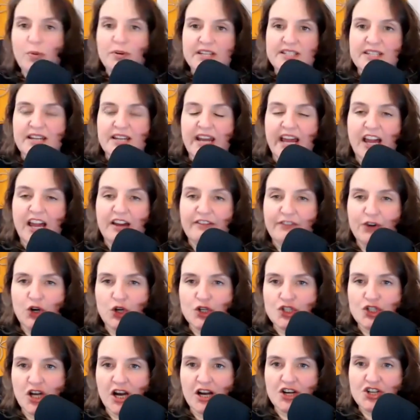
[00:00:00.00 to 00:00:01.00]
doesn't have
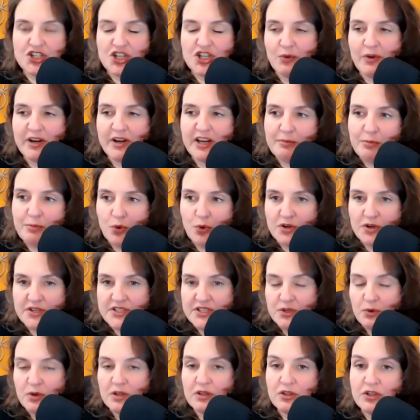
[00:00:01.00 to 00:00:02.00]
her talk show anymore,
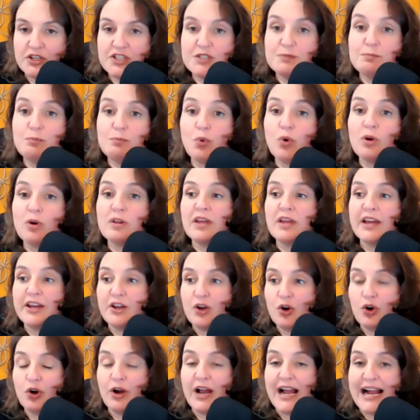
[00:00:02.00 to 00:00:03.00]
so it looks right. more like
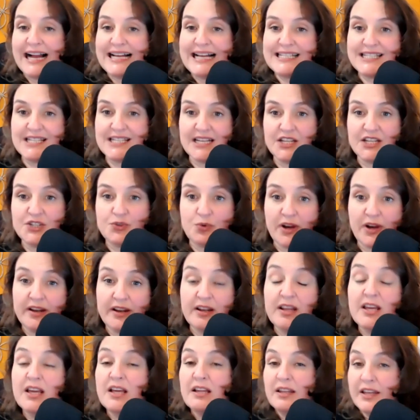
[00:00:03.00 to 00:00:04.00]
her assets, right?
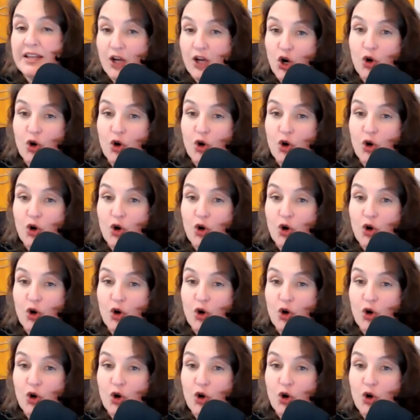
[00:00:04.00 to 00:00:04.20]
Like